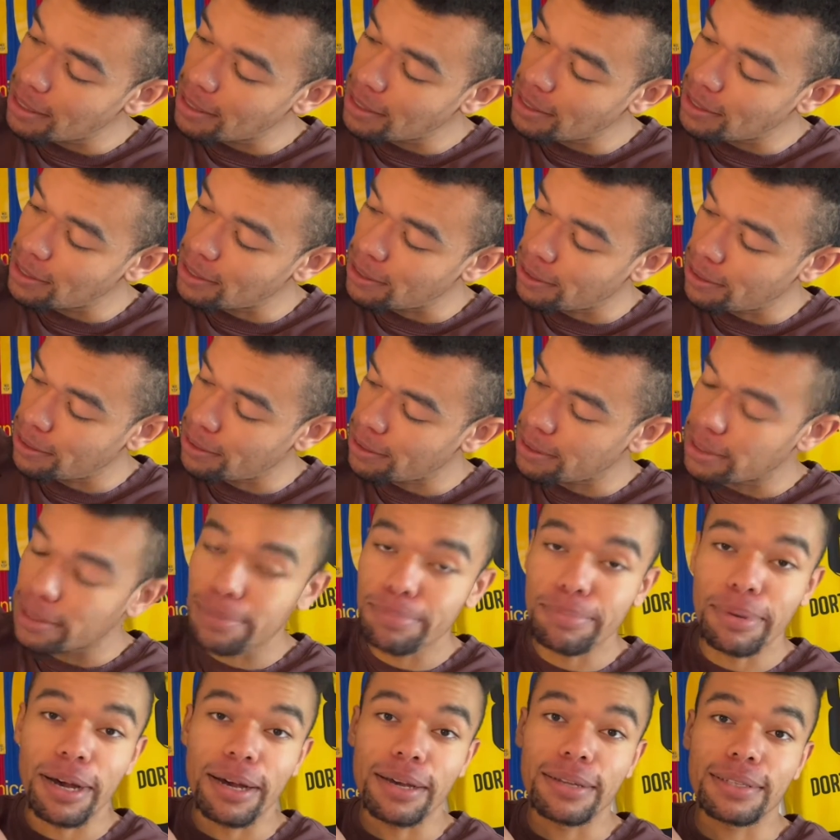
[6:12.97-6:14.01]
2
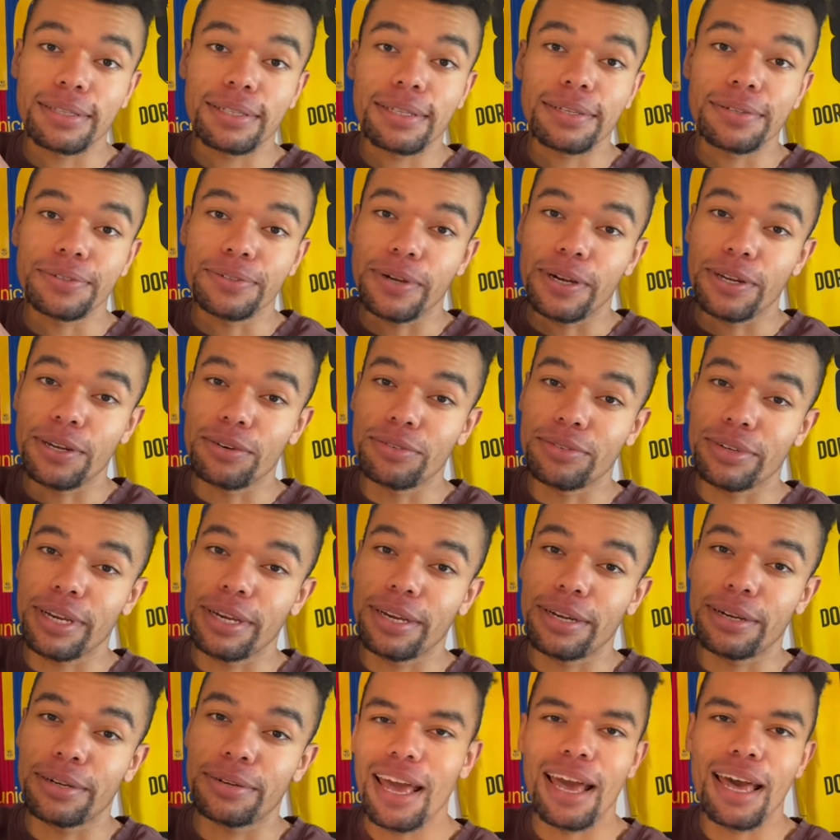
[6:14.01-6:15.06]
spots right over
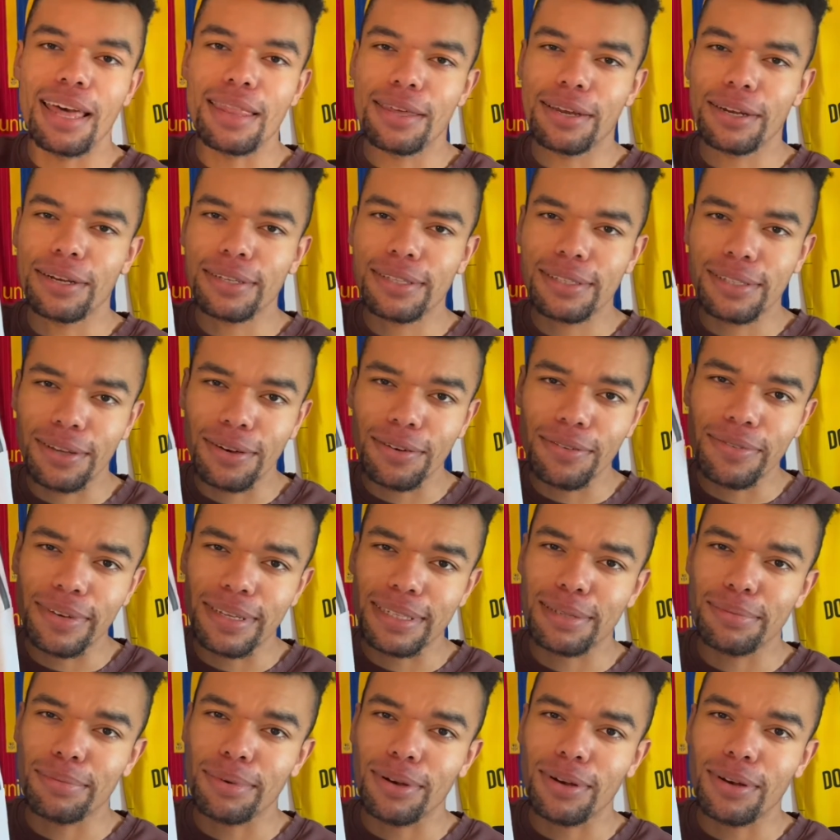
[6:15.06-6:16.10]
here and they're so
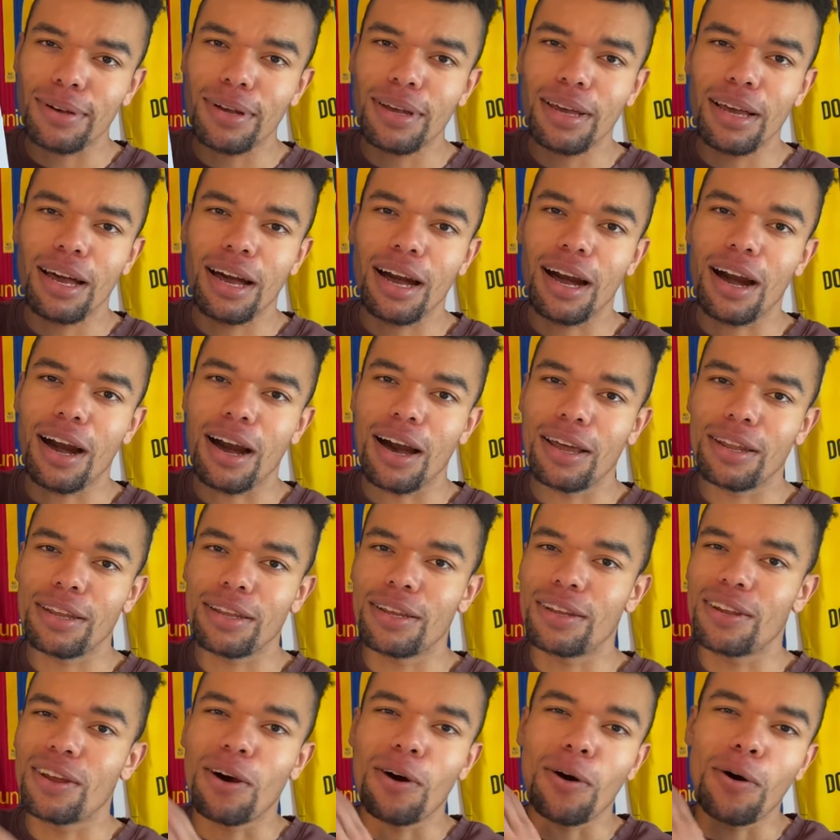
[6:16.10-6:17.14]
visible on
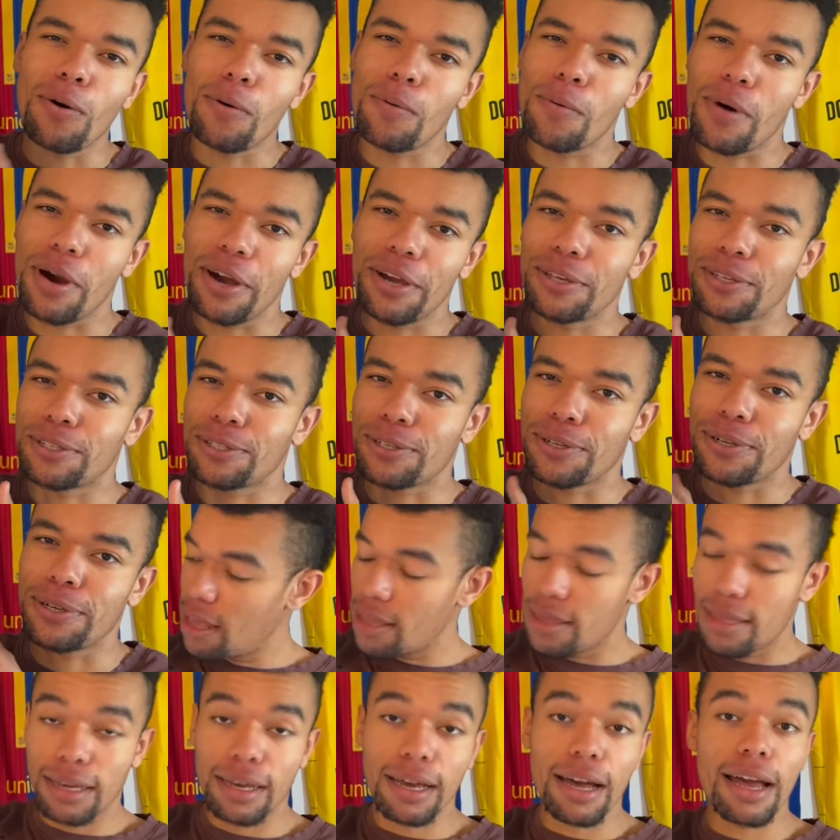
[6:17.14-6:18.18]
an all white shirt.
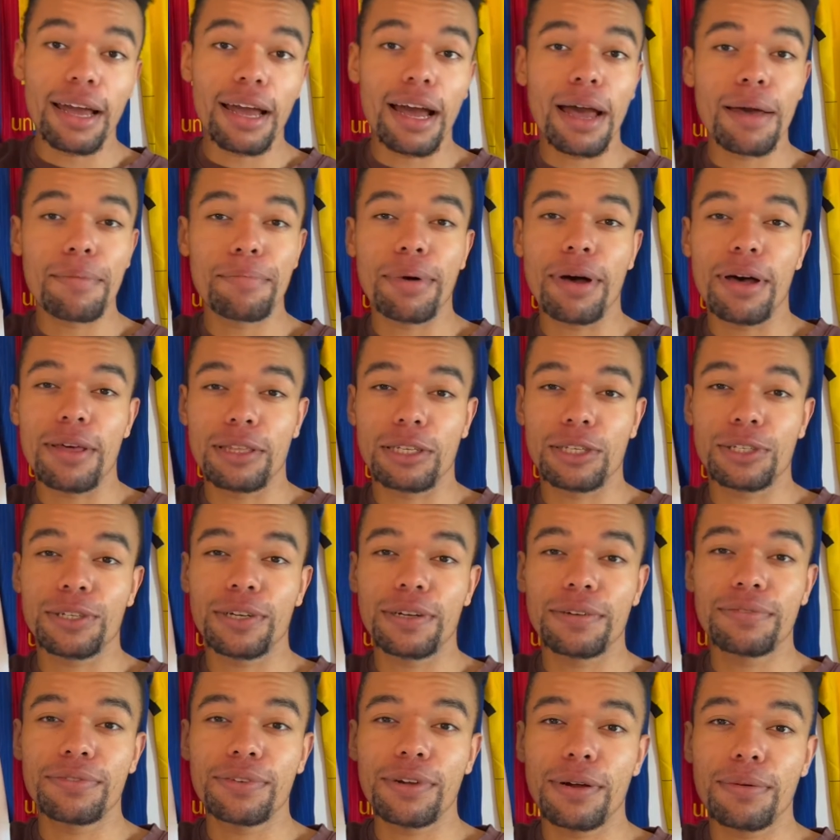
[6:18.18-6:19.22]
The guy I bought the
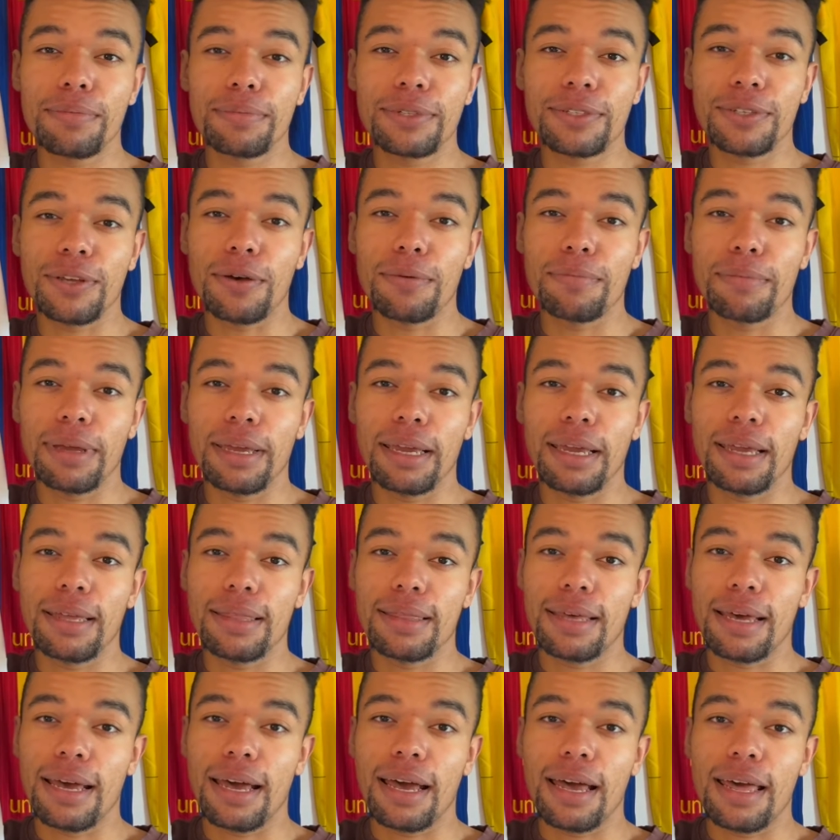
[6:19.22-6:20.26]
shirt from told me
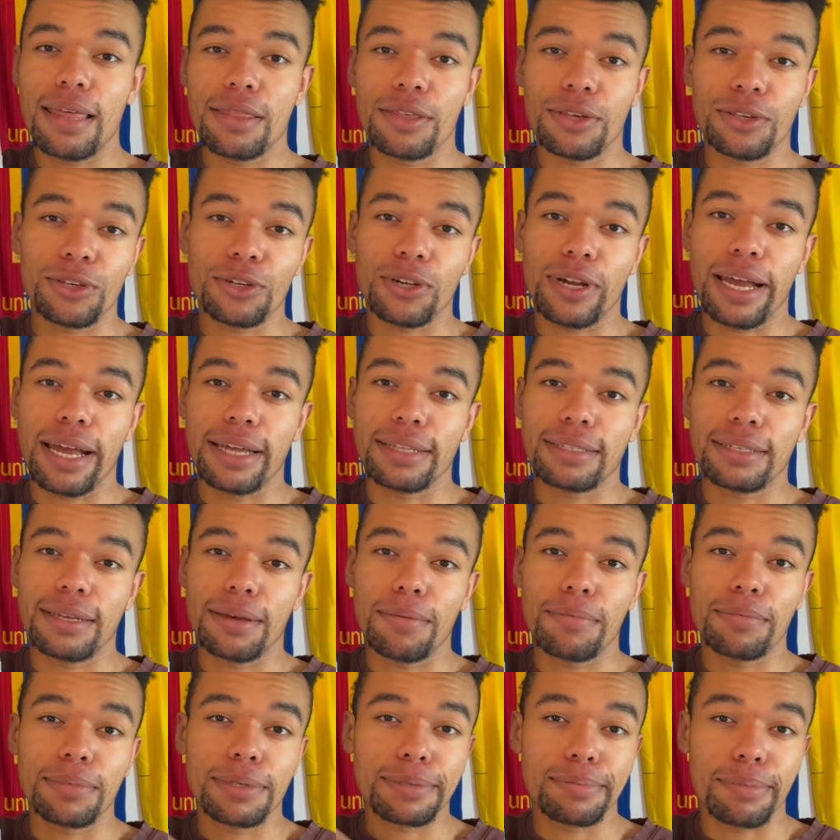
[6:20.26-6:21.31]
that the shirt had
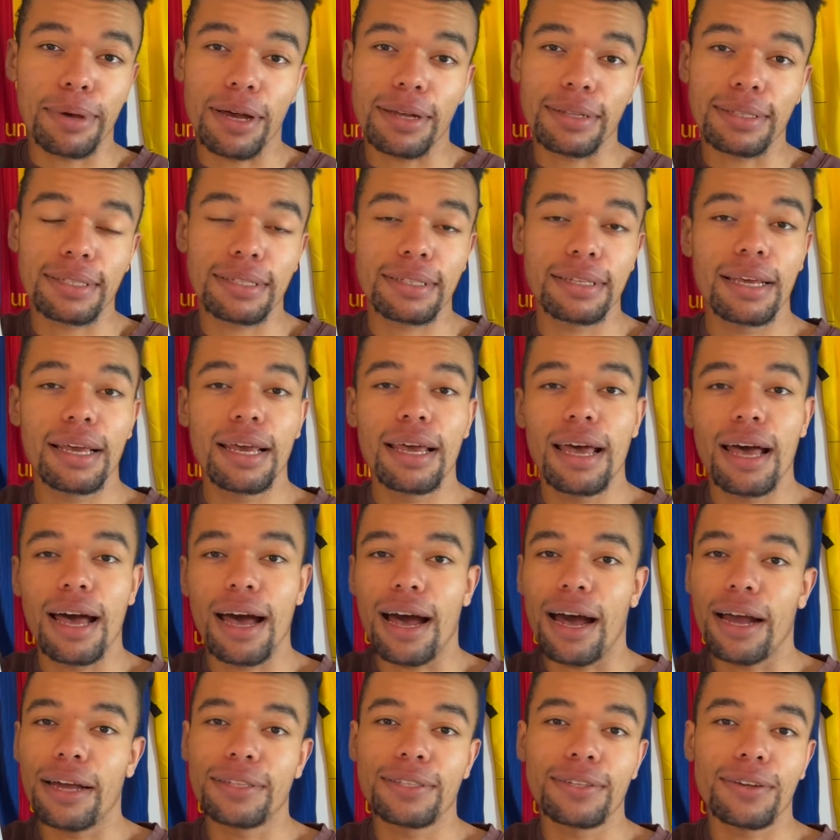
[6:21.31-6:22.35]
some spots.
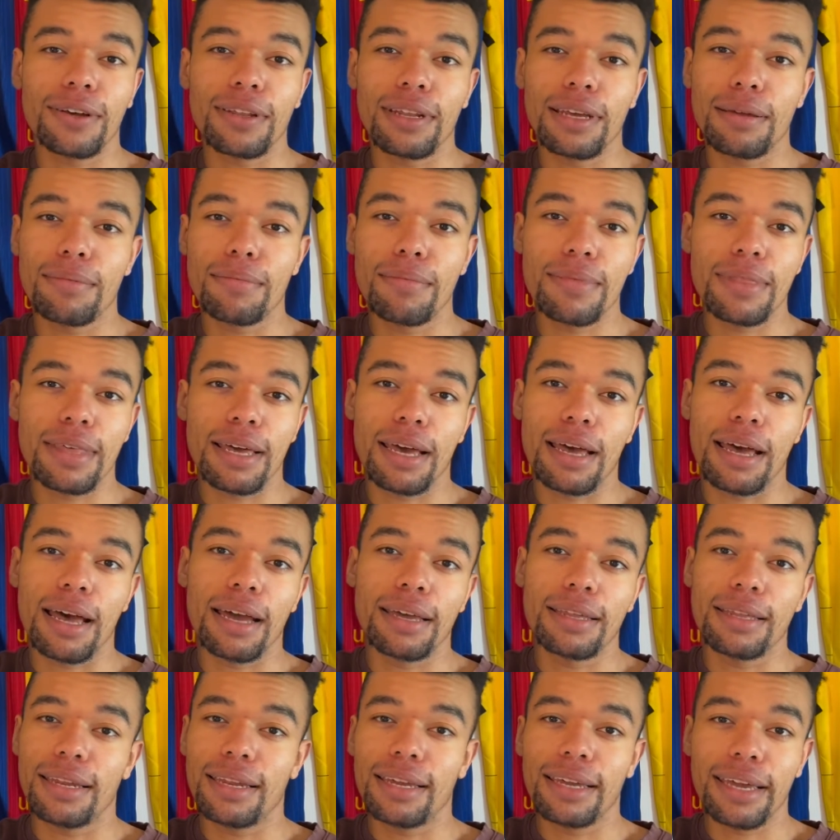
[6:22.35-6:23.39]
I told him that I
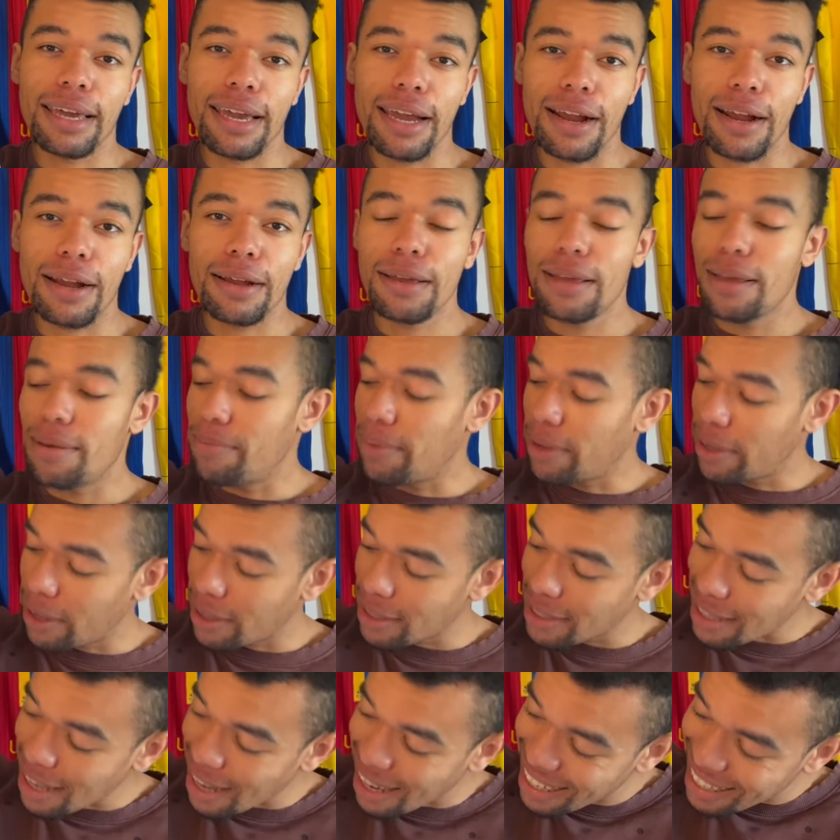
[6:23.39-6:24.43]
didn't care
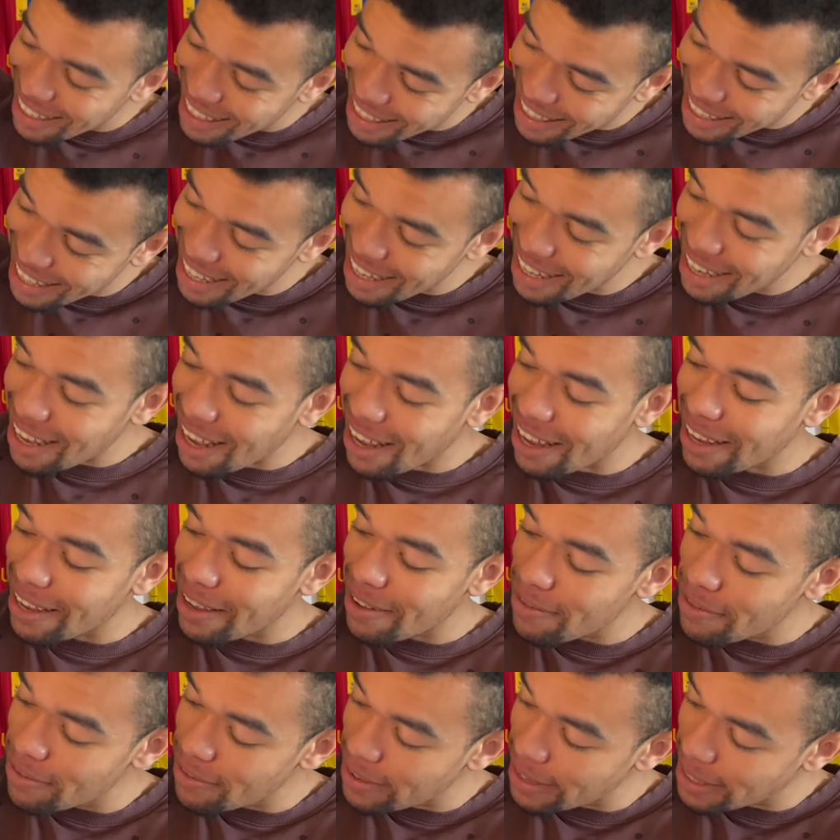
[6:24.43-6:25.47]
because I think I can
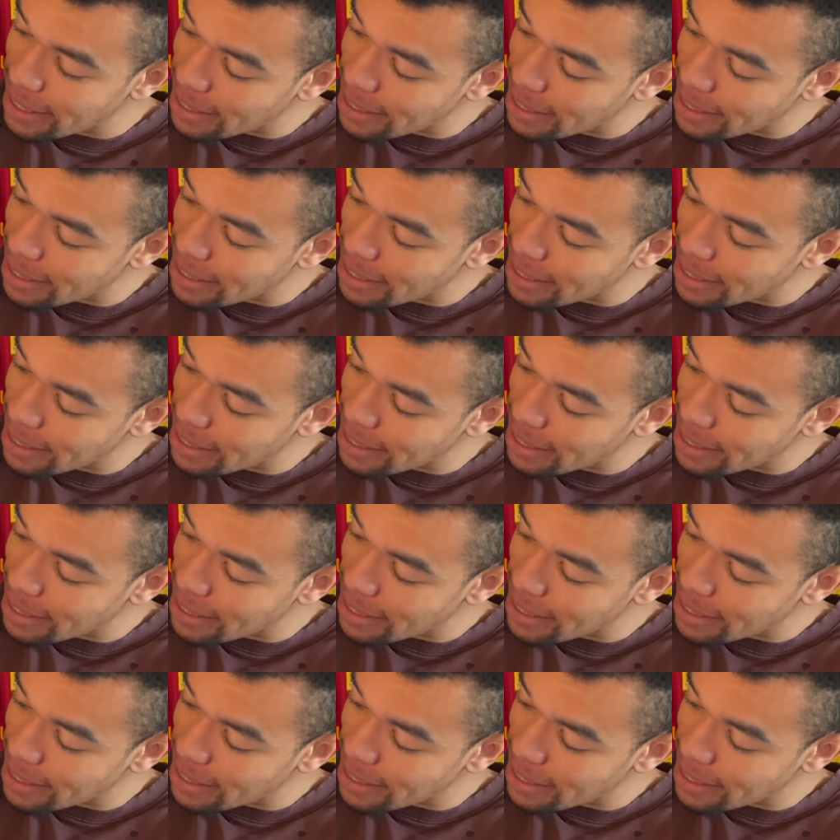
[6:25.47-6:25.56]
fix